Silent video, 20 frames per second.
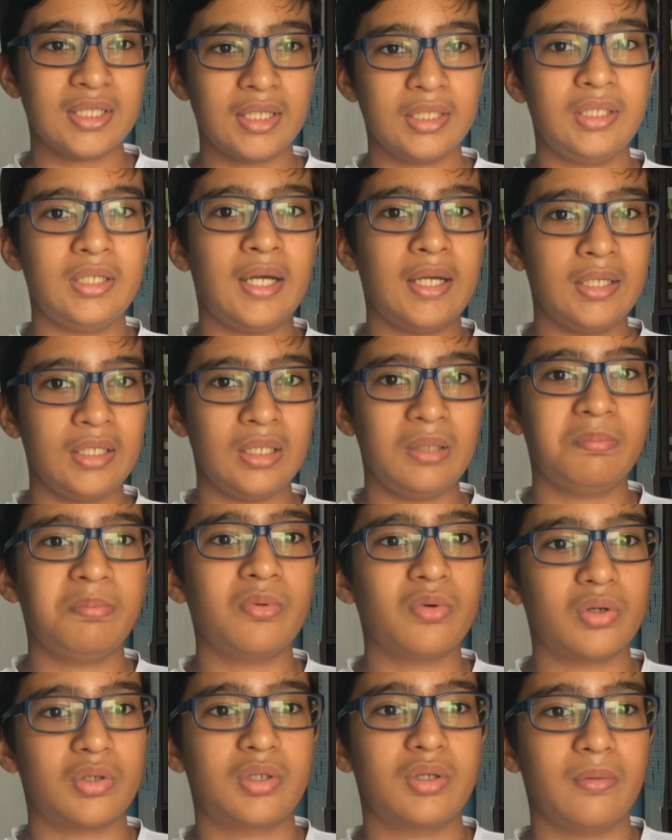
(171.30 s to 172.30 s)
a tiny
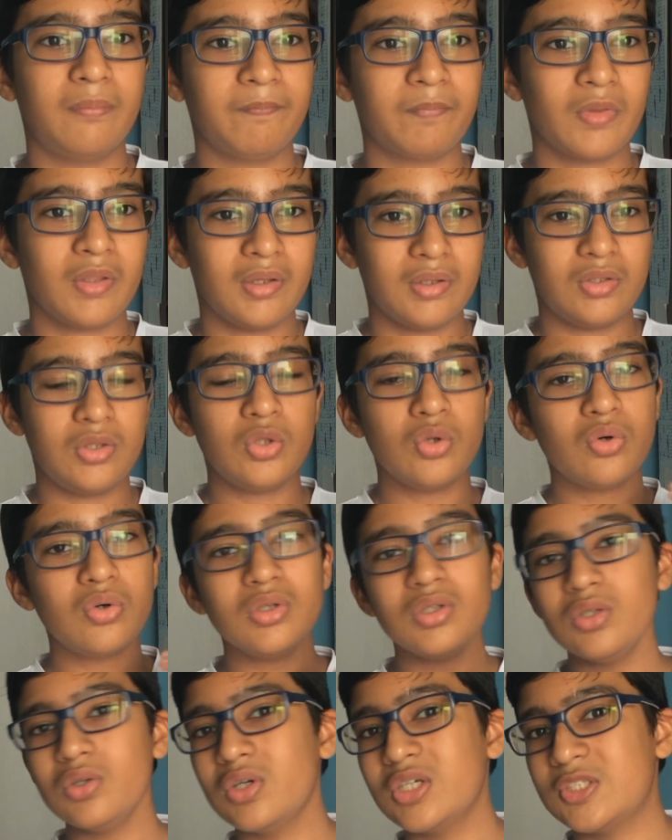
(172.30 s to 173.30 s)
port. No
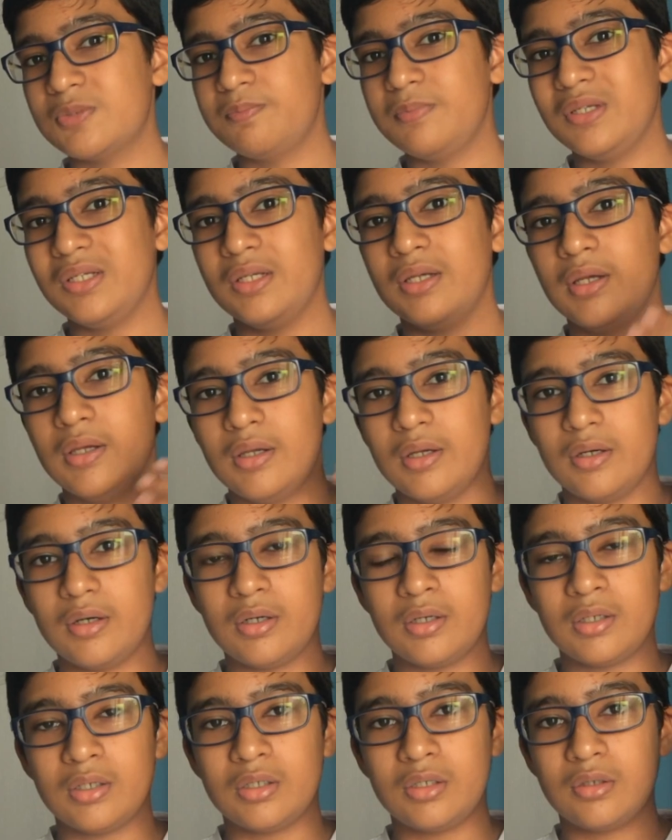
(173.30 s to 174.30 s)
USB,
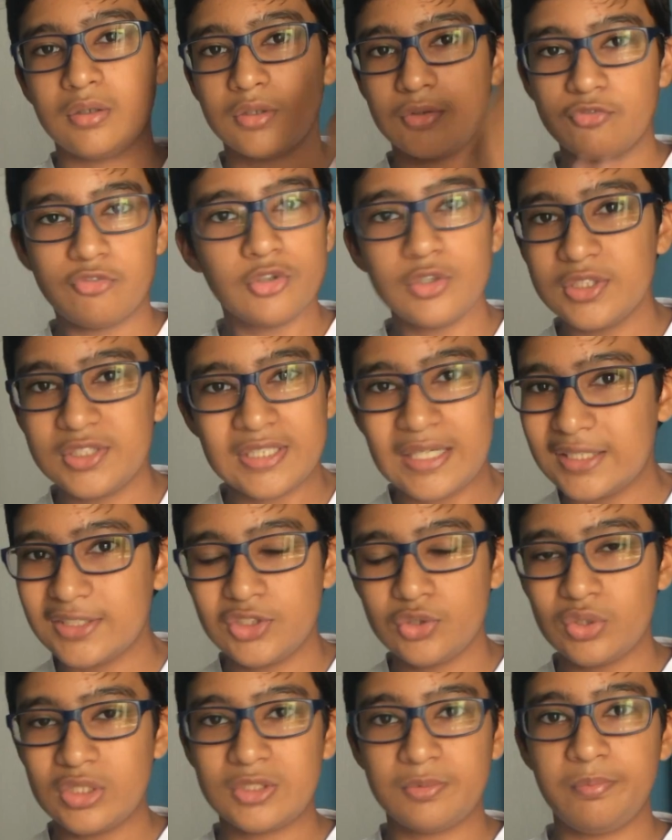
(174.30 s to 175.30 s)
full-size
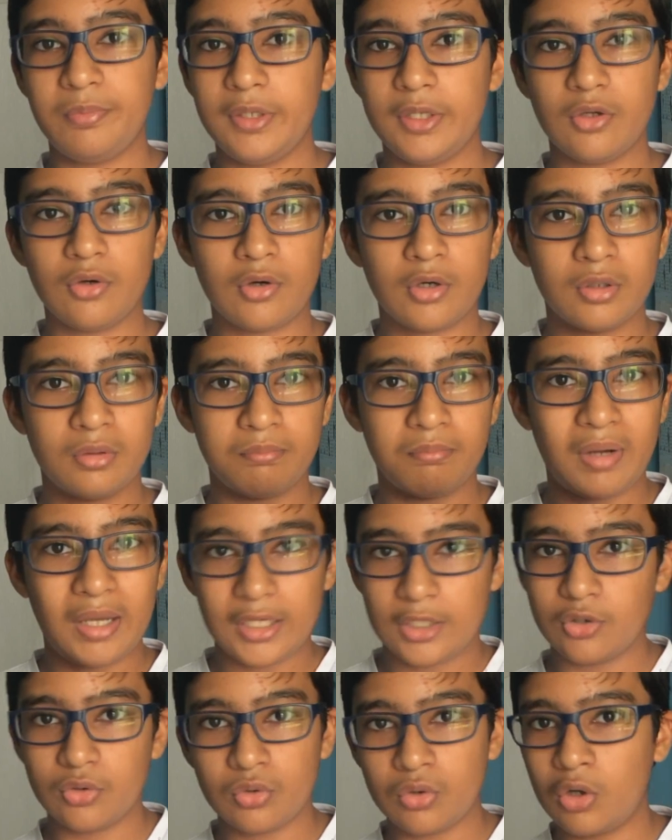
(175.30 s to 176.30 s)
USB or
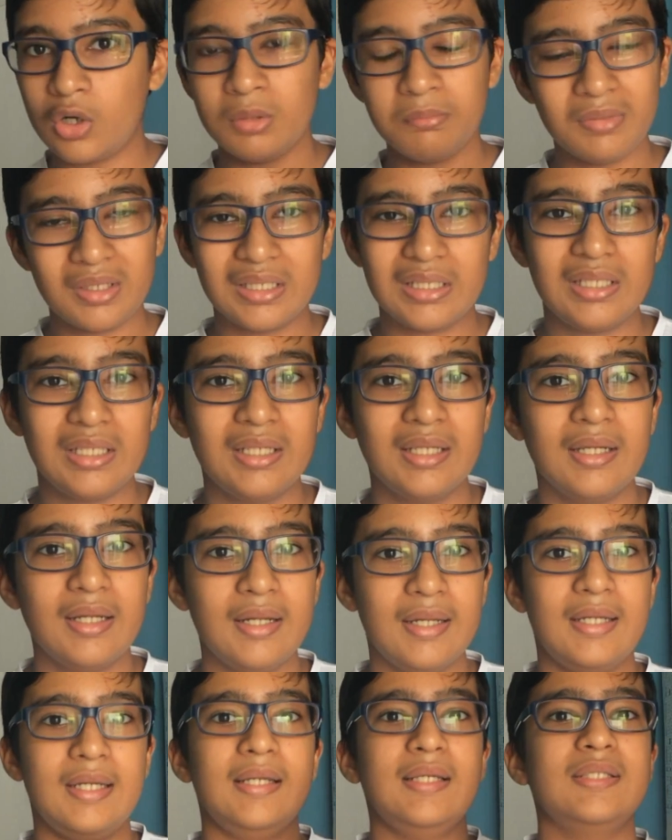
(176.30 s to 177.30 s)
micro or mini.
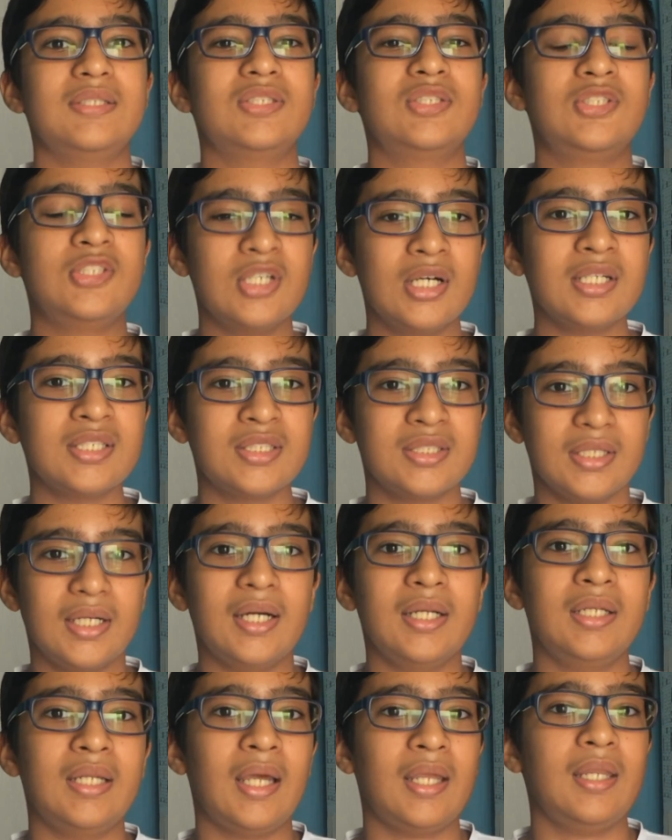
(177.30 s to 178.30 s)
It's just
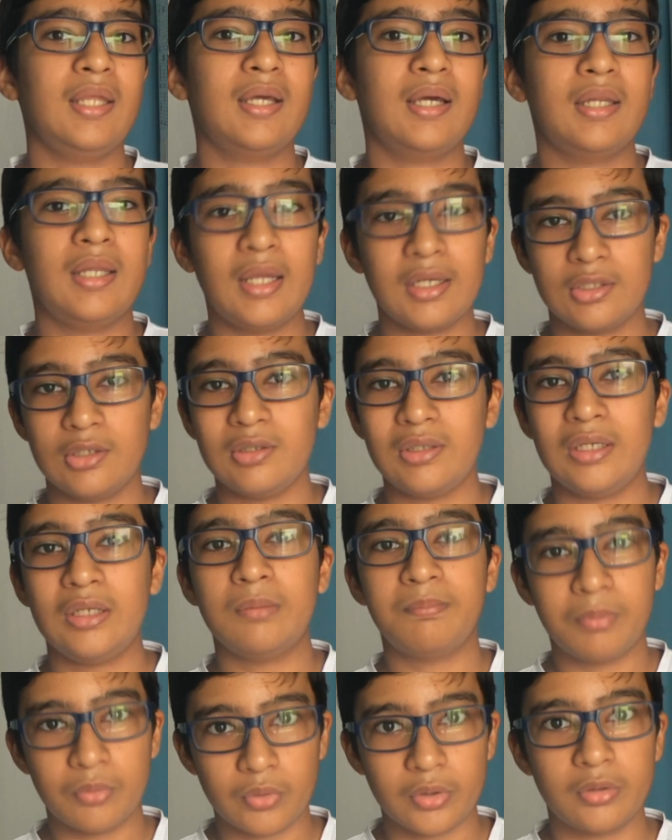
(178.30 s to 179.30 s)
a tiny connector and a
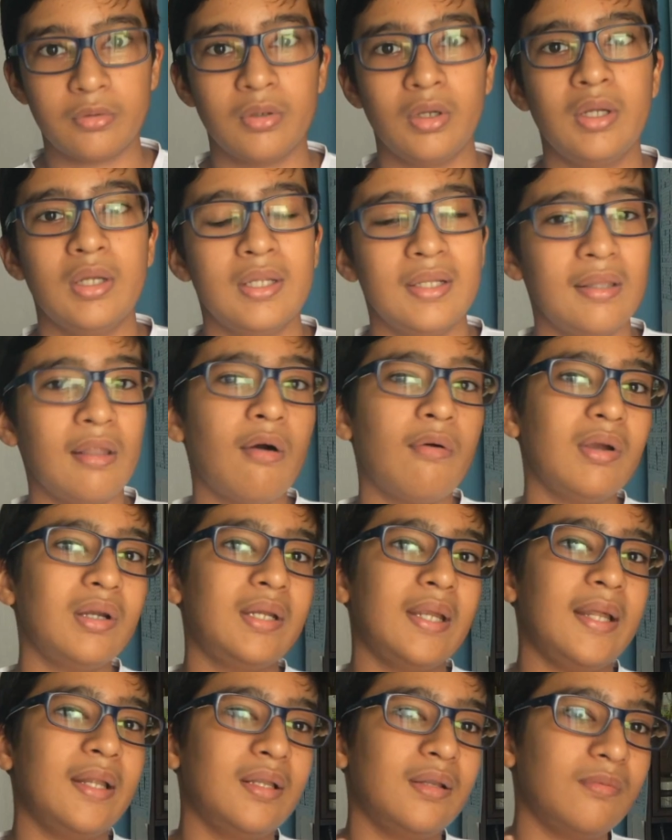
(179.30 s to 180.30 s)
port.
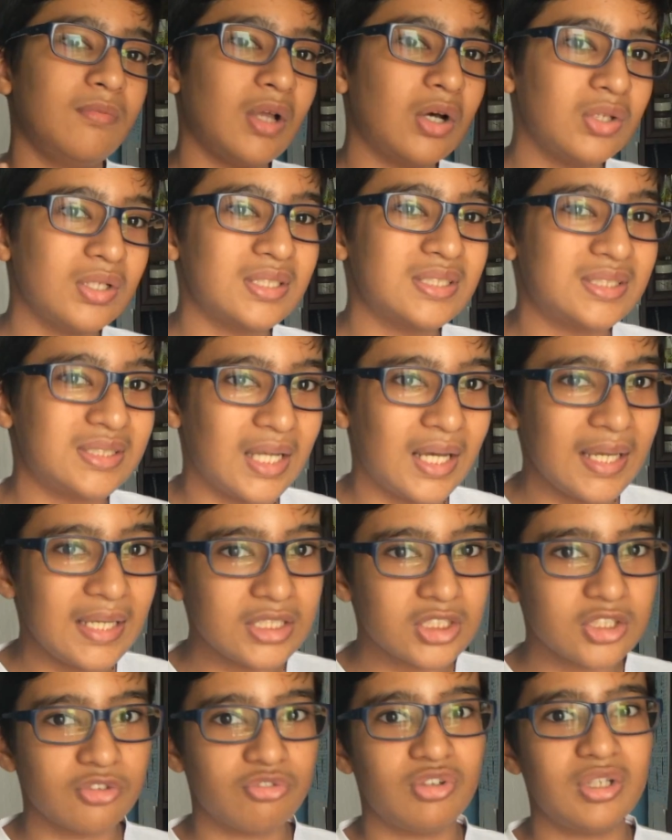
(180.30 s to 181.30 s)
Now the
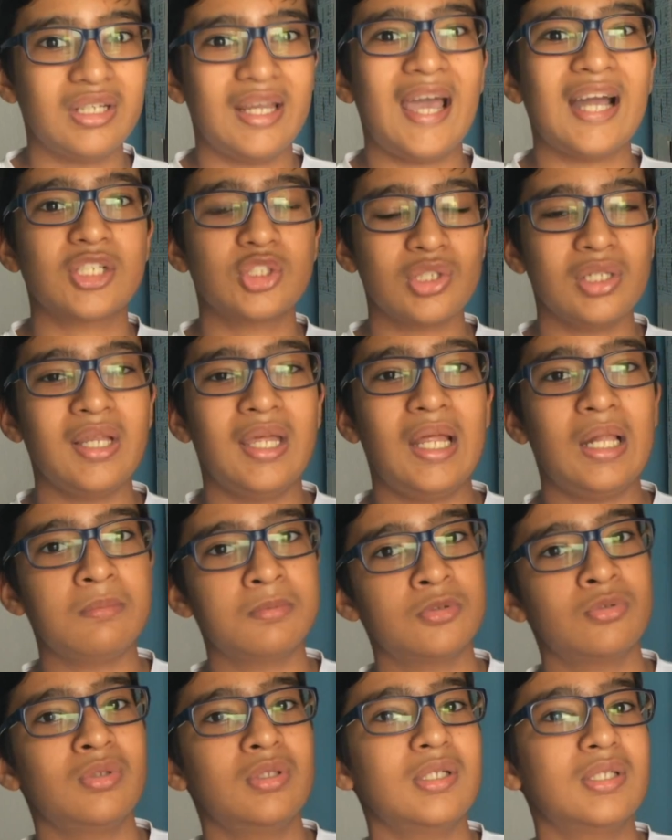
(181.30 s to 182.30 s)
size of it actually
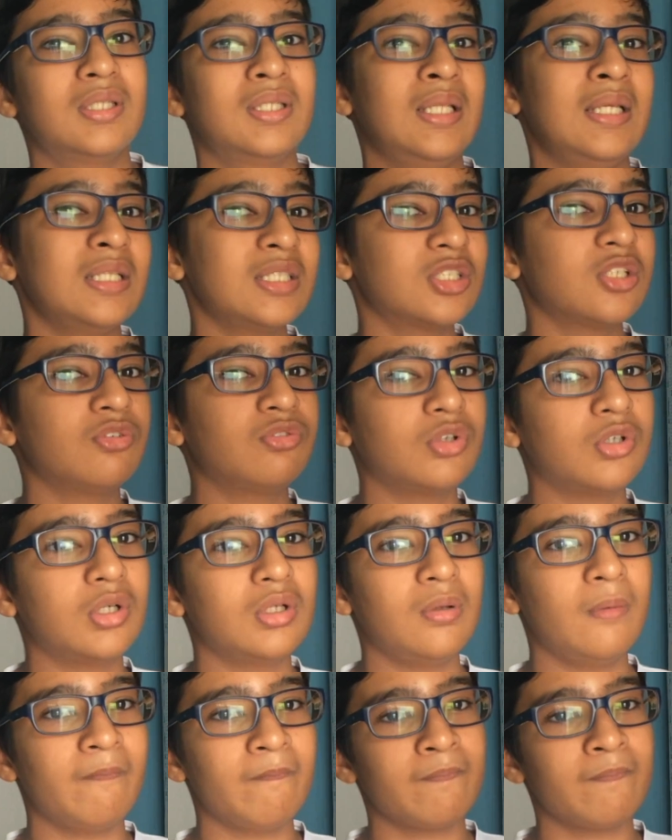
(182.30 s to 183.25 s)
helps with the thinnest of all